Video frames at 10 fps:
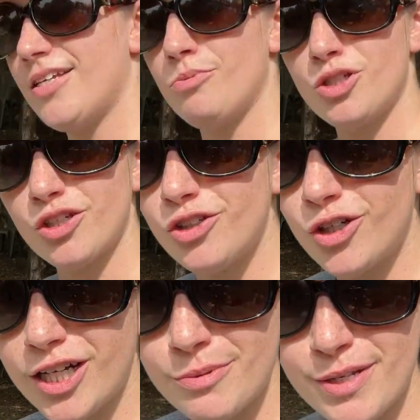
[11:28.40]
I'm just gonna
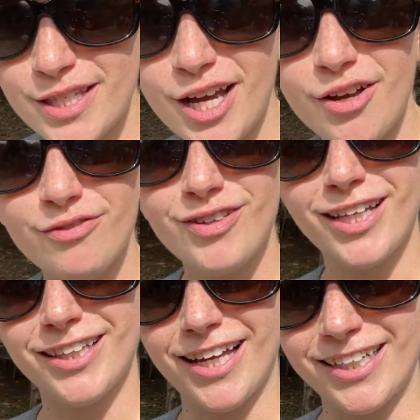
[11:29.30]
trust myself
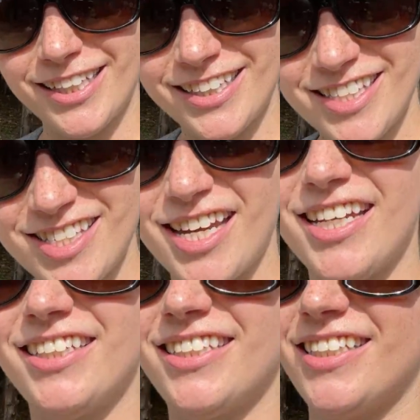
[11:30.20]
and let it
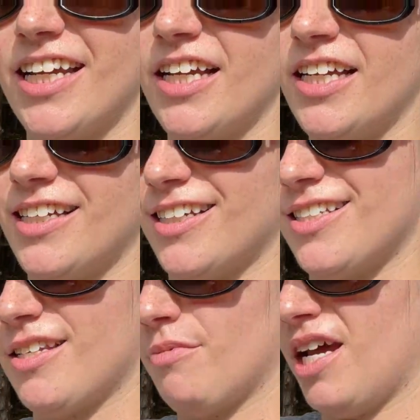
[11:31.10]
sit,
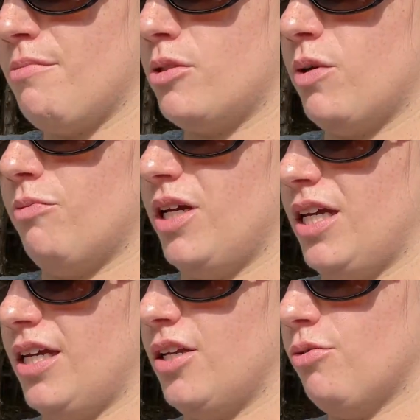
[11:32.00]
because sometimes when
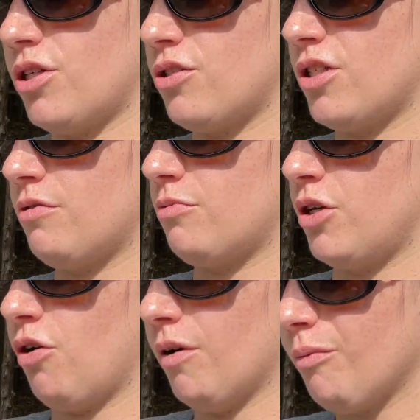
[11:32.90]
we don't trust ourselves and we
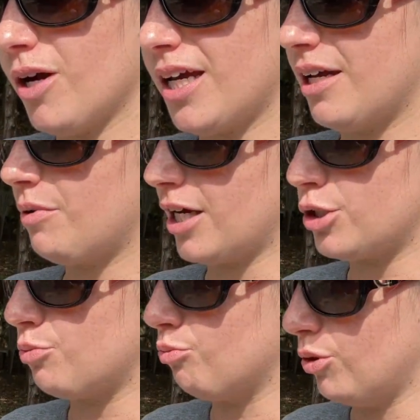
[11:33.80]
overwork it, we
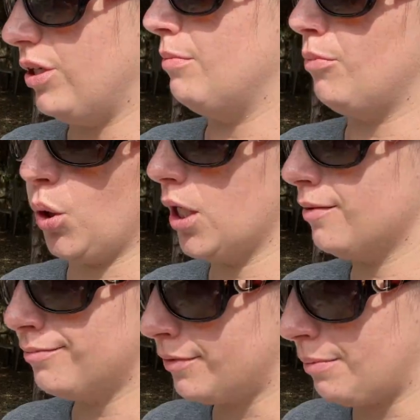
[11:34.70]
actually ruin it more,
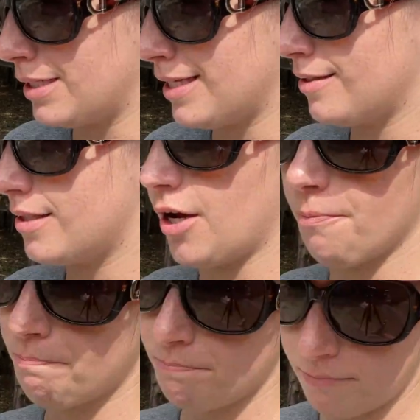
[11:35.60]
if that makes sense. So
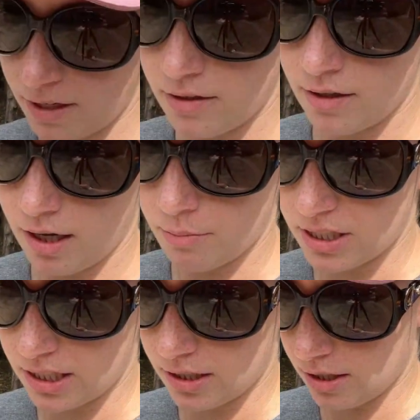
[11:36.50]
I'm
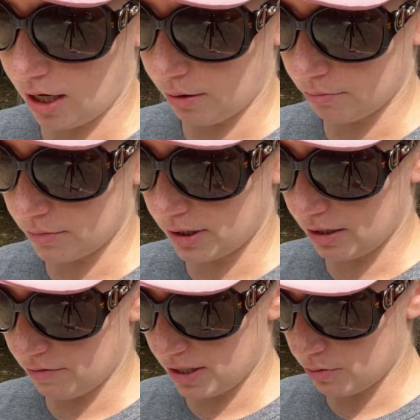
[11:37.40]
gonna
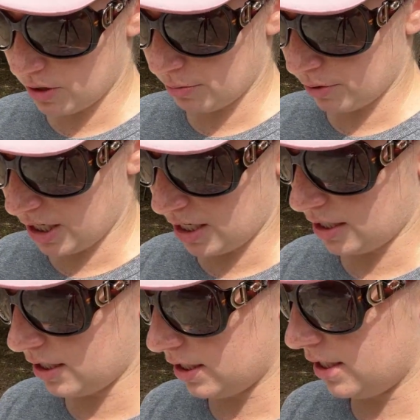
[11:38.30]
give this one a
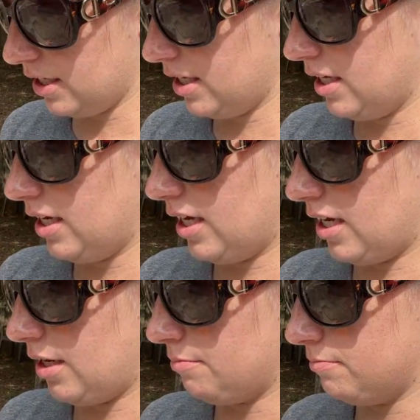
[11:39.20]
break.
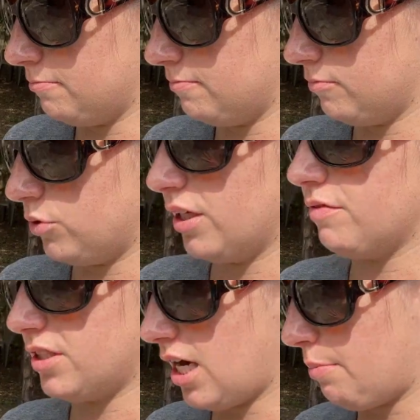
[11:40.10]
We'll give
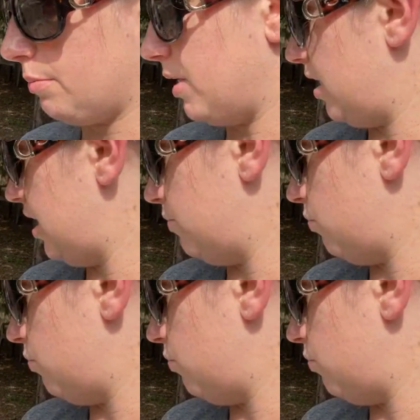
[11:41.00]
the top a break and